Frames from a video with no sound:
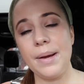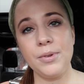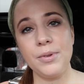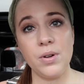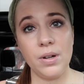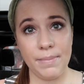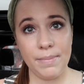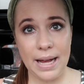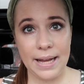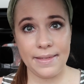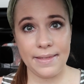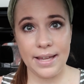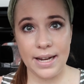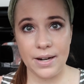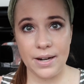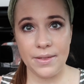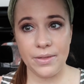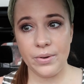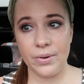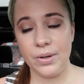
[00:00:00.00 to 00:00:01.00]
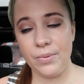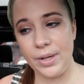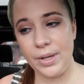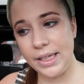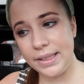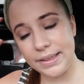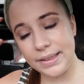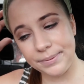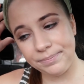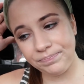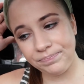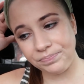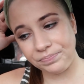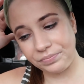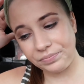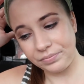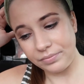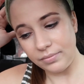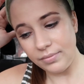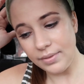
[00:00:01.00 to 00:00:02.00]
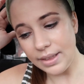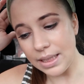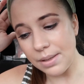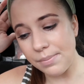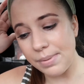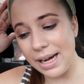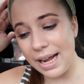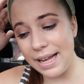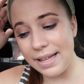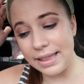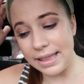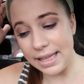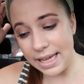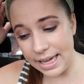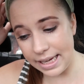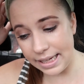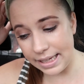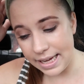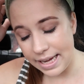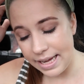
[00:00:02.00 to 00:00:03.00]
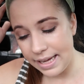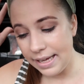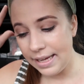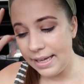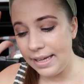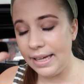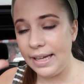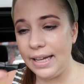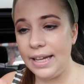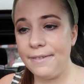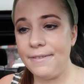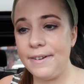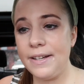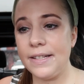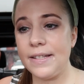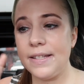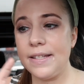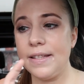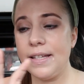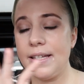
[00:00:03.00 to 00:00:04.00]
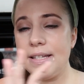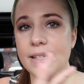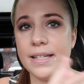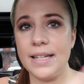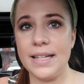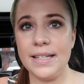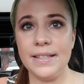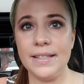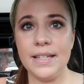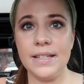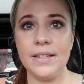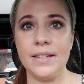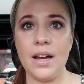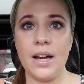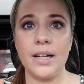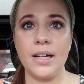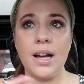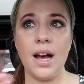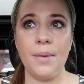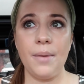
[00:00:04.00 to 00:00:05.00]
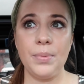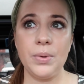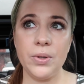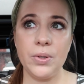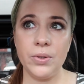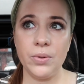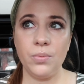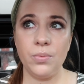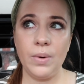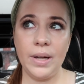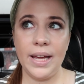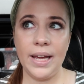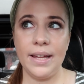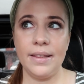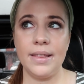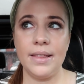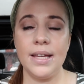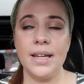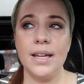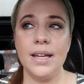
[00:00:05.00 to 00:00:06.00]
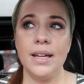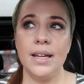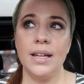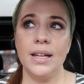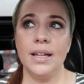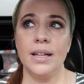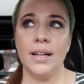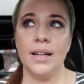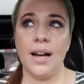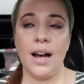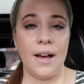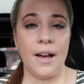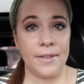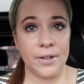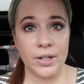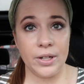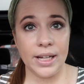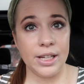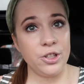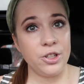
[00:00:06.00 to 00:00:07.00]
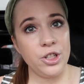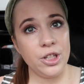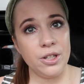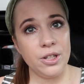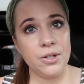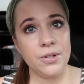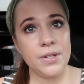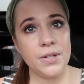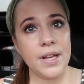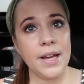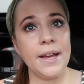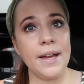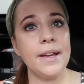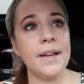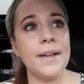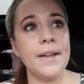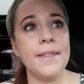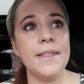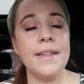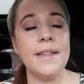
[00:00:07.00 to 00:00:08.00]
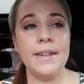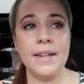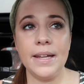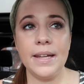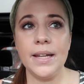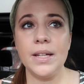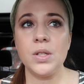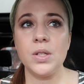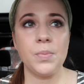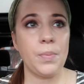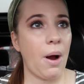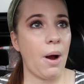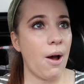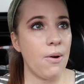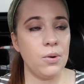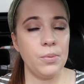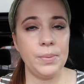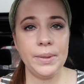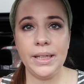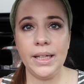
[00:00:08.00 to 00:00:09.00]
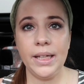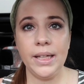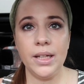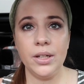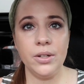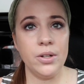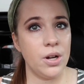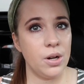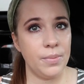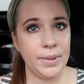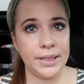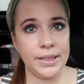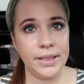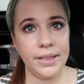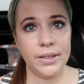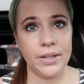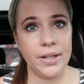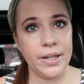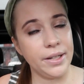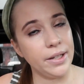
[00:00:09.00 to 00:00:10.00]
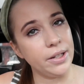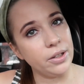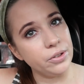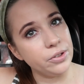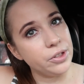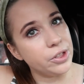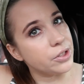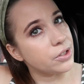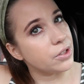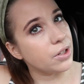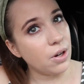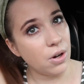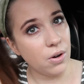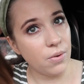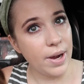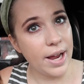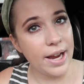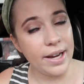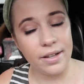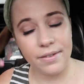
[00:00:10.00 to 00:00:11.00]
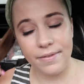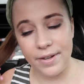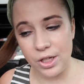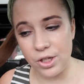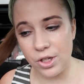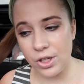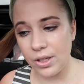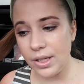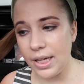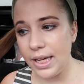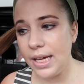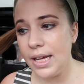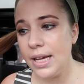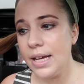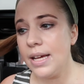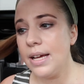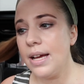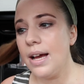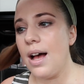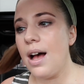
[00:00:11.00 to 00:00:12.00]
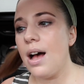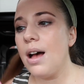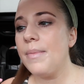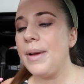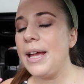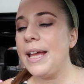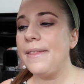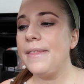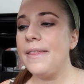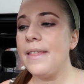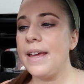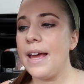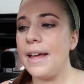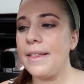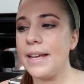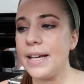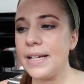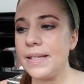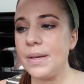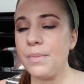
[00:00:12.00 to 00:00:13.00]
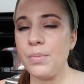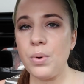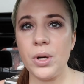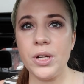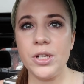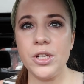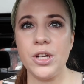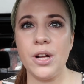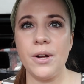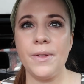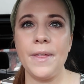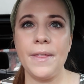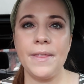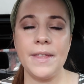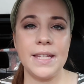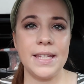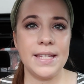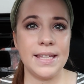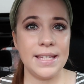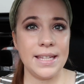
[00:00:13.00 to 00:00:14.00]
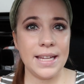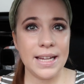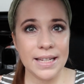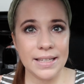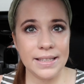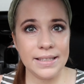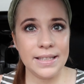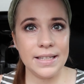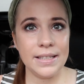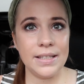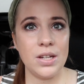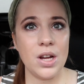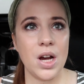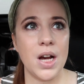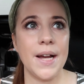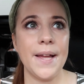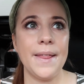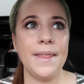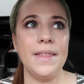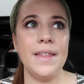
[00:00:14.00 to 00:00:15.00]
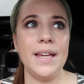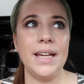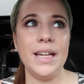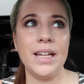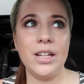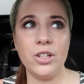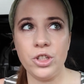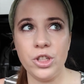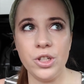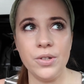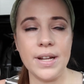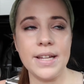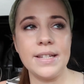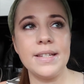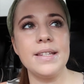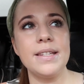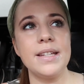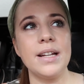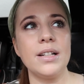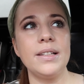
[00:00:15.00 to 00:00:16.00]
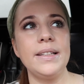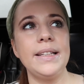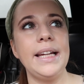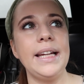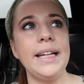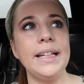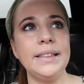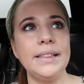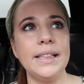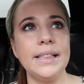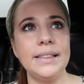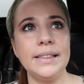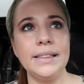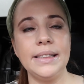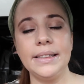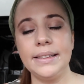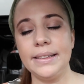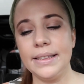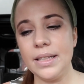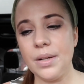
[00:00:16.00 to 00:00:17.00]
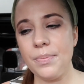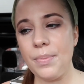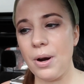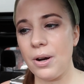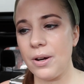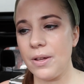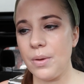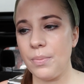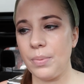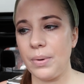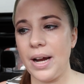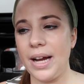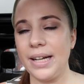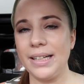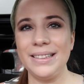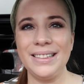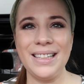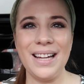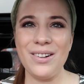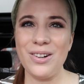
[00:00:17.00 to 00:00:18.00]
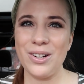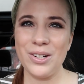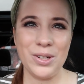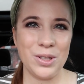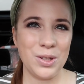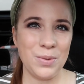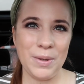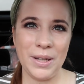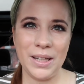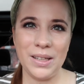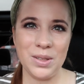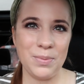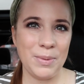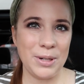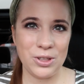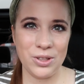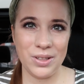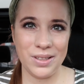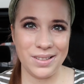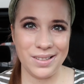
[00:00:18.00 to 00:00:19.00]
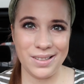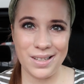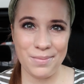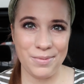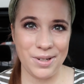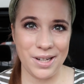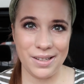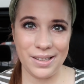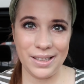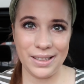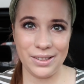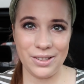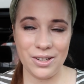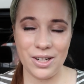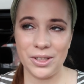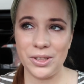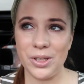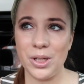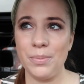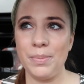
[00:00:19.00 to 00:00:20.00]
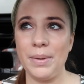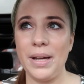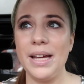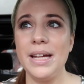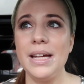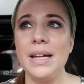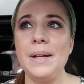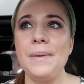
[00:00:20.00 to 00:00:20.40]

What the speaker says: I'm going back there in 3 weeks. But I think if it's, the cyst is not coupled with other issues, then it's probably no big deal and it'll just go away eventually. And I think it's important to note that the cyst is not the issue necessarily. It's in a part of the brain. It's kind of hard to explain, especially since I'm not like a doctor, but